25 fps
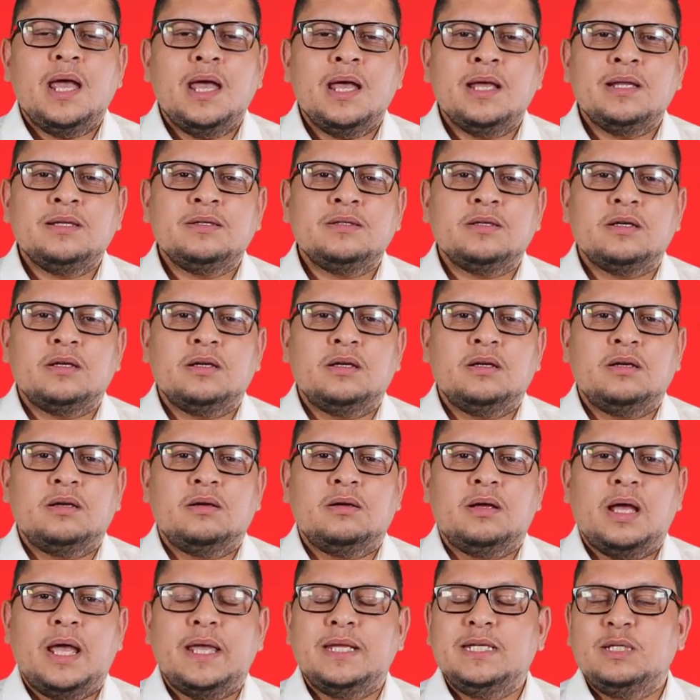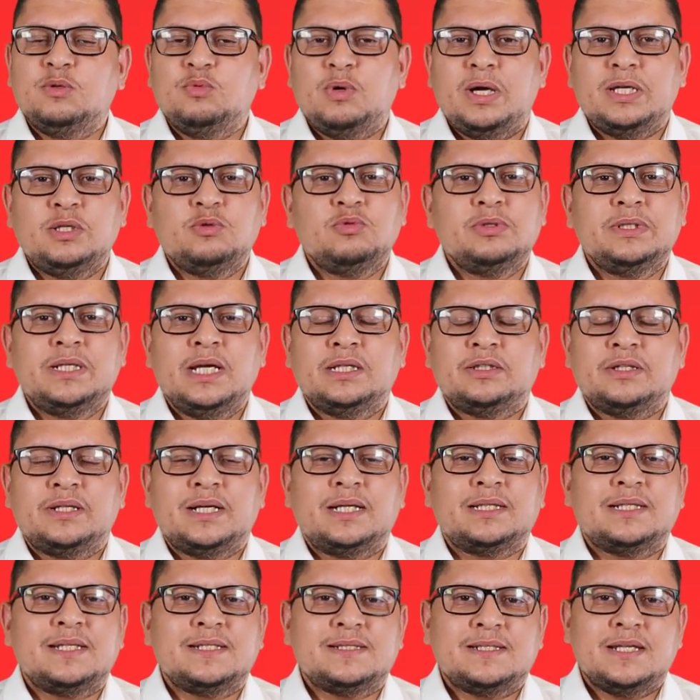and uh, anyway you will get
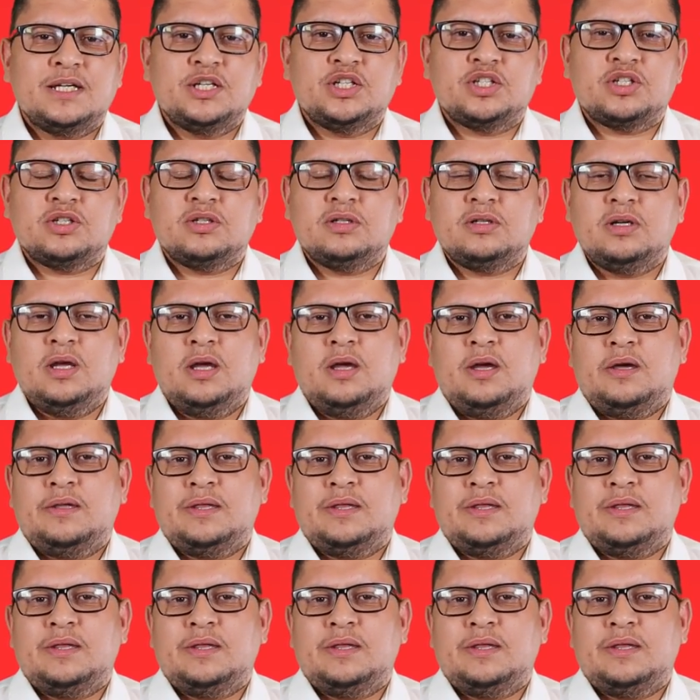an attestation